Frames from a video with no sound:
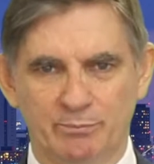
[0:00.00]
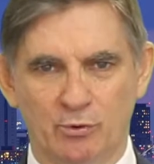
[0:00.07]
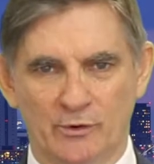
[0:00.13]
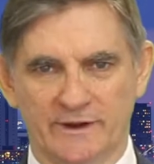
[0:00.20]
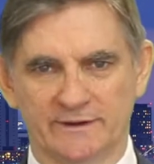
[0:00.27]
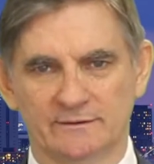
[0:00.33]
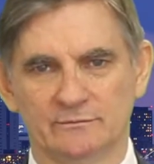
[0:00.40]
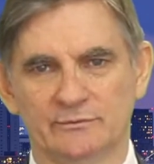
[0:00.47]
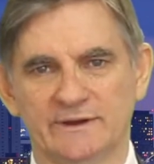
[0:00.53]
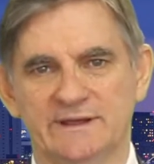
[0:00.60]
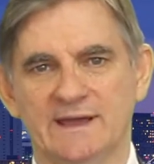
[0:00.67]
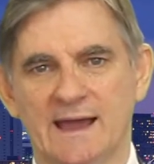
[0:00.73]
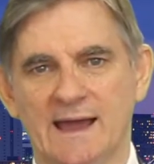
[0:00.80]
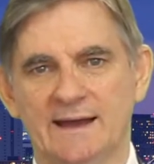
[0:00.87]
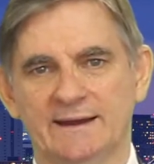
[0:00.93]
point
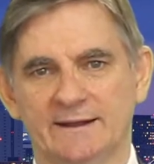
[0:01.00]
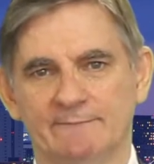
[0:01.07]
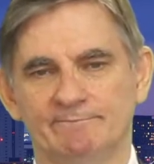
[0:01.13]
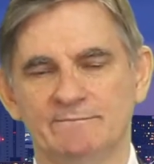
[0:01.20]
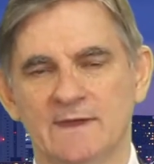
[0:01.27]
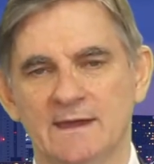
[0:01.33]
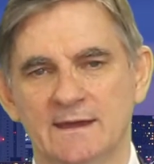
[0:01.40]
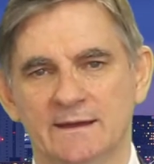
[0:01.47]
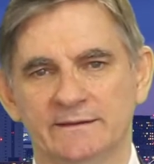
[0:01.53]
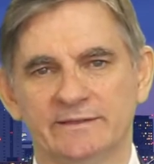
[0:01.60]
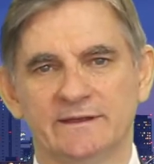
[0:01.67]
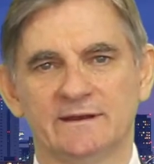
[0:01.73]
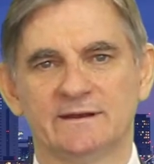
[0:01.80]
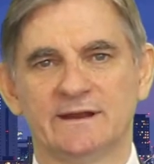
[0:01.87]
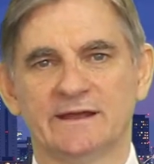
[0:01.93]
regarding
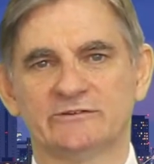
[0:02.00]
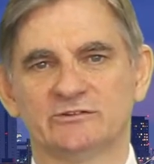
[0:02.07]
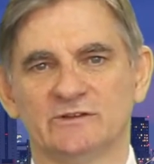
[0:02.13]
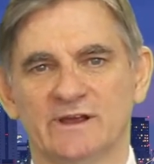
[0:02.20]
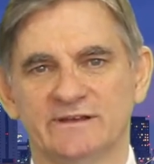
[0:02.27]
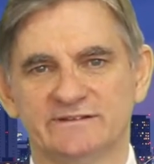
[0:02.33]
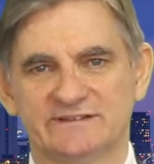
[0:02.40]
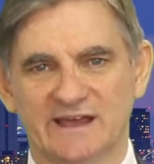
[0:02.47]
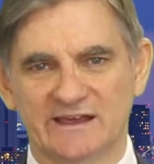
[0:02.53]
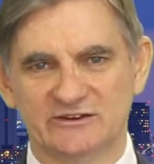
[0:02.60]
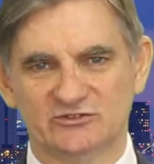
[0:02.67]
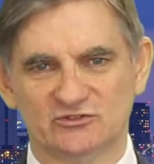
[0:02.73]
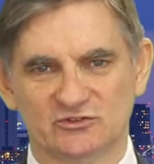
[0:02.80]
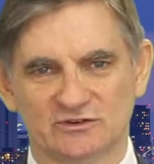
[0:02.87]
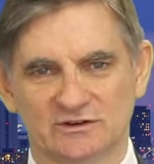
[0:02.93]
the
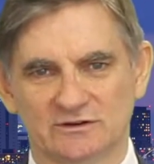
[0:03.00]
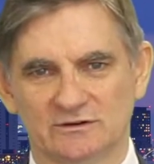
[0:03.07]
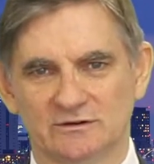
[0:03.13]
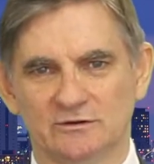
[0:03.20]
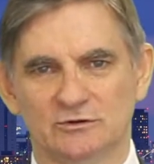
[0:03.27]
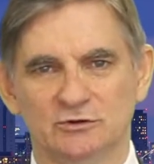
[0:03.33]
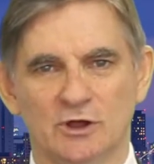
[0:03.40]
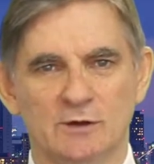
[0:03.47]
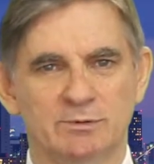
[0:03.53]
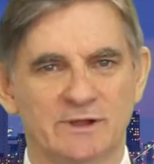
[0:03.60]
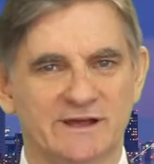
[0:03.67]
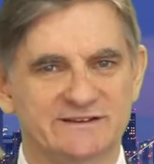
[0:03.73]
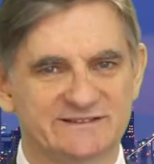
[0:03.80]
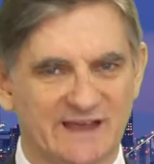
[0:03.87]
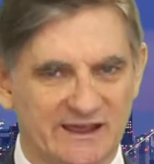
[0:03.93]
internationalization and
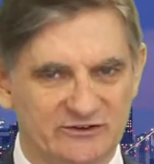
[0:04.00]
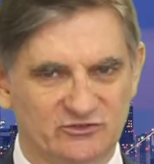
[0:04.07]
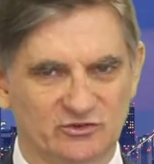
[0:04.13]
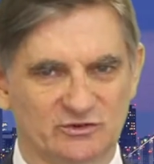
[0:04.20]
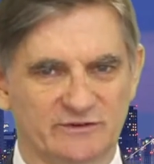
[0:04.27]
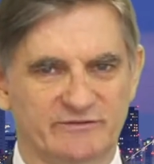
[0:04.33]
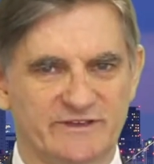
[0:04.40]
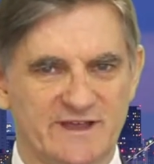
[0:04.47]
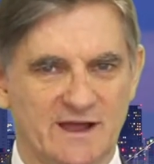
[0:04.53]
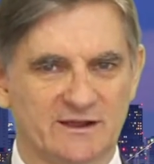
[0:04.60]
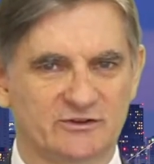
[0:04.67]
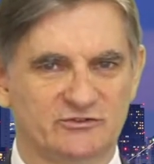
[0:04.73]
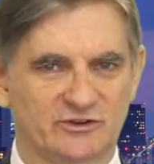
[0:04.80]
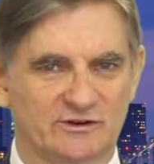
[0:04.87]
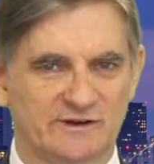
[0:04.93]
globalization of the
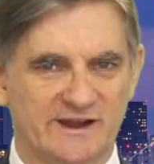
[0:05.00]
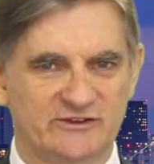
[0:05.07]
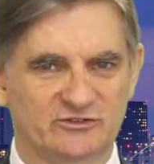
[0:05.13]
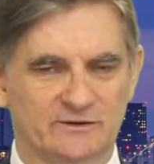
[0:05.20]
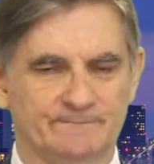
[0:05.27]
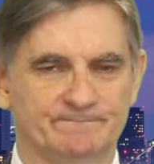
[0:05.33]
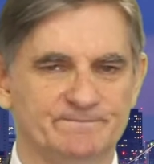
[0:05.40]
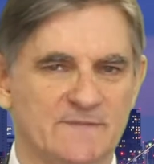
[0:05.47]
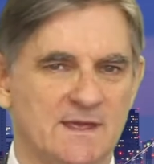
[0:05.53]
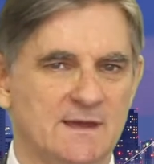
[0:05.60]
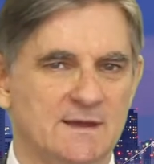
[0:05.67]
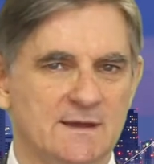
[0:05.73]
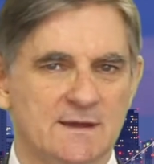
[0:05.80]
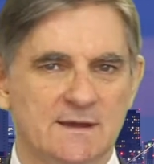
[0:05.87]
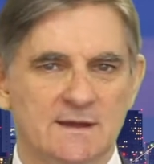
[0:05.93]
younger generation.
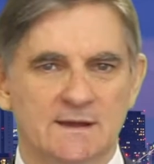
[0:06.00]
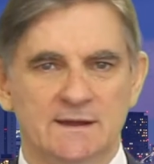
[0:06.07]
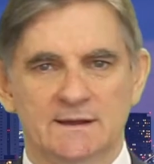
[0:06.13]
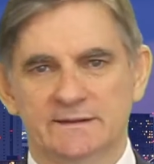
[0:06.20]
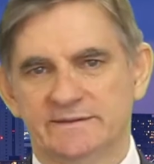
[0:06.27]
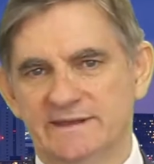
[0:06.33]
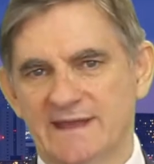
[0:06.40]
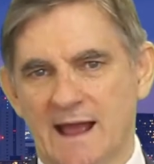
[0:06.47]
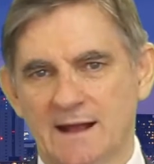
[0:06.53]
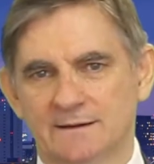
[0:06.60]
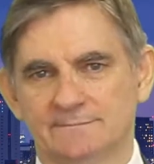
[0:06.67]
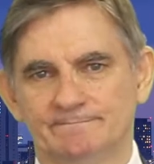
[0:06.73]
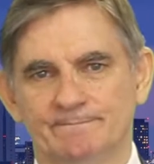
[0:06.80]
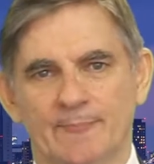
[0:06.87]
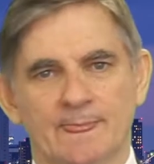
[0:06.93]
The
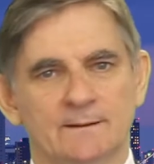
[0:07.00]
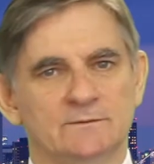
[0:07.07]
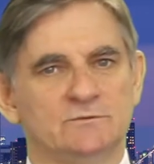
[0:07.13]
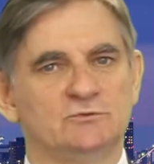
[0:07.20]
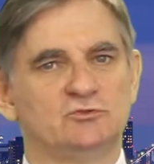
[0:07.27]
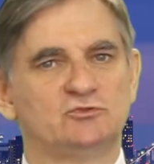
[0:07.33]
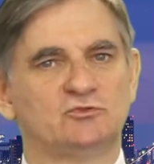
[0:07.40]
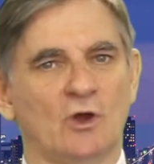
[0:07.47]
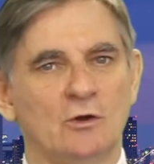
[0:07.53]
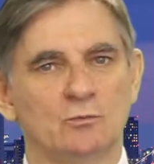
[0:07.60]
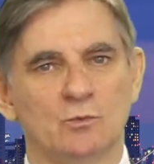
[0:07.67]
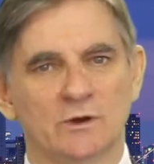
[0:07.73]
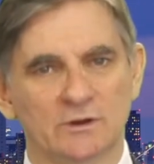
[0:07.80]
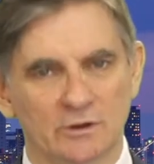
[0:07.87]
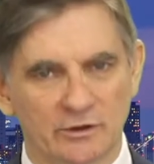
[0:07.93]
young don't
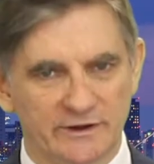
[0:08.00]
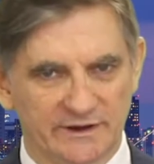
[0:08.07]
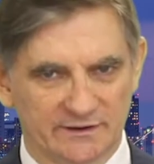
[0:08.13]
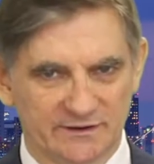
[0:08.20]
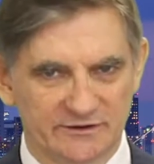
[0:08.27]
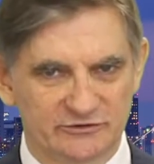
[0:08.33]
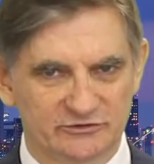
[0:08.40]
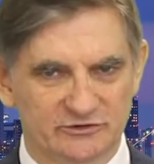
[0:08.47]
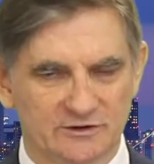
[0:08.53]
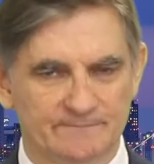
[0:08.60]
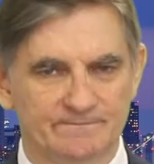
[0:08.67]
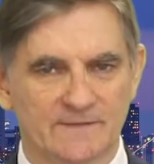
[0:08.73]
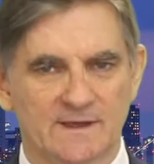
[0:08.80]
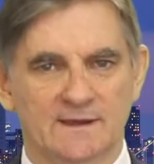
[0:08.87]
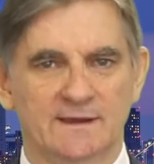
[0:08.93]
want to learn English,
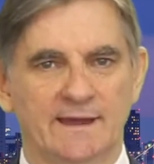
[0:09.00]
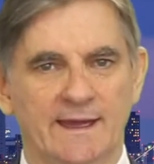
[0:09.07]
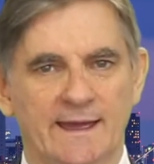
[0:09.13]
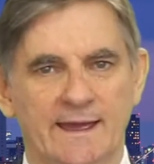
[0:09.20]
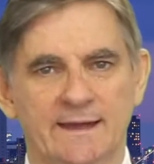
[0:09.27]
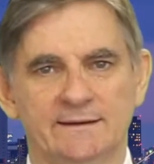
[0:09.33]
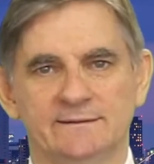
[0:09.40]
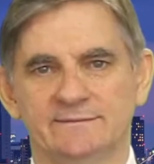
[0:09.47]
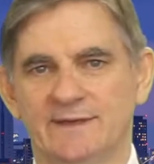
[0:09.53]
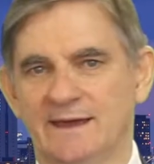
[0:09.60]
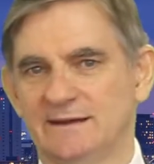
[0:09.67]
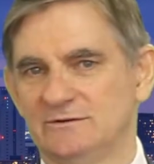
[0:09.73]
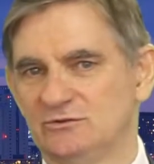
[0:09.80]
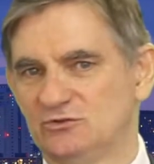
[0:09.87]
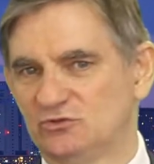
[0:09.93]
and
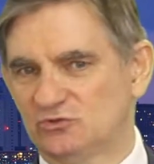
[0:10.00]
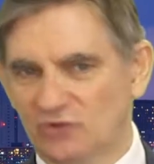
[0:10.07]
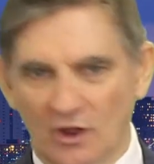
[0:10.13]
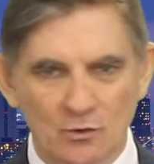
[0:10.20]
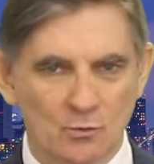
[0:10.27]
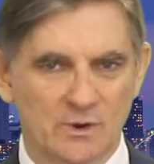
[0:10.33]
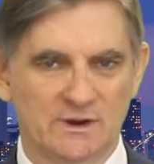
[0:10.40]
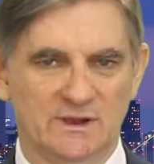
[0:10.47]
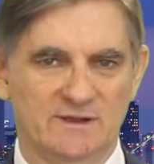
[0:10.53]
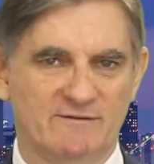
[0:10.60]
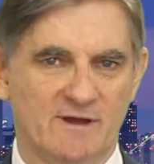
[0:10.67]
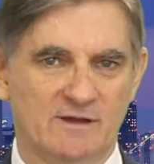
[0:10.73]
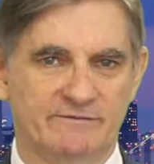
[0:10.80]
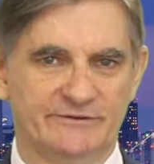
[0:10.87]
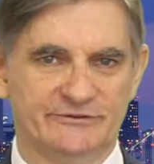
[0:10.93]
they don't want to live
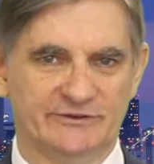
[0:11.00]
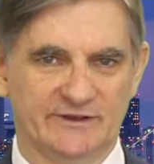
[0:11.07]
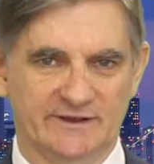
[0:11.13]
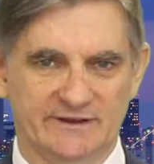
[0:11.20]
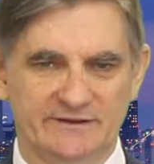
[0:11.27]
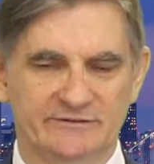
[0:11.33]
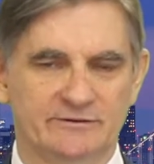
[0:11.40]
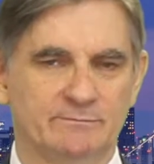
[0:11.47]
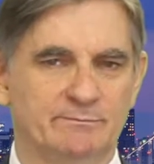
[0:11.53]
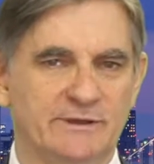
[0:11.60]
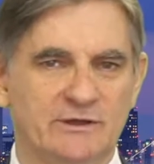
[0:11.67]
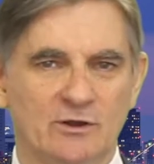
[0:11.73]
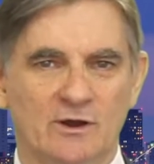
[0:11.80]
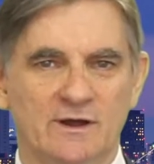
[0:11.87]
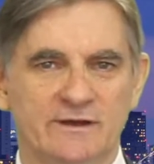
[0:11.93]
overseas
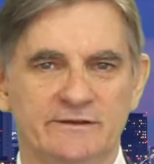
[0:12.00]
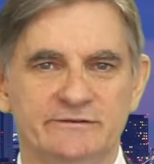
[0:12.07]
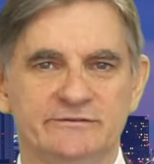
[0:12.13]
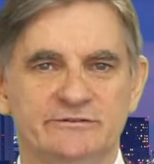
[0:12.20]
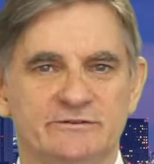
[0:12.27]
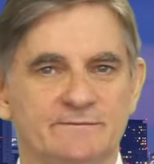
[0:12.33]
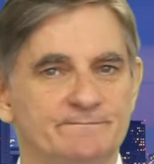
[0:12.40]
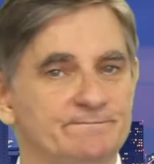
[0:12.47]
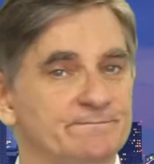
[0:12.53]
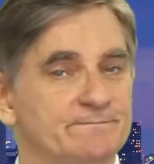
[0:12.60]
because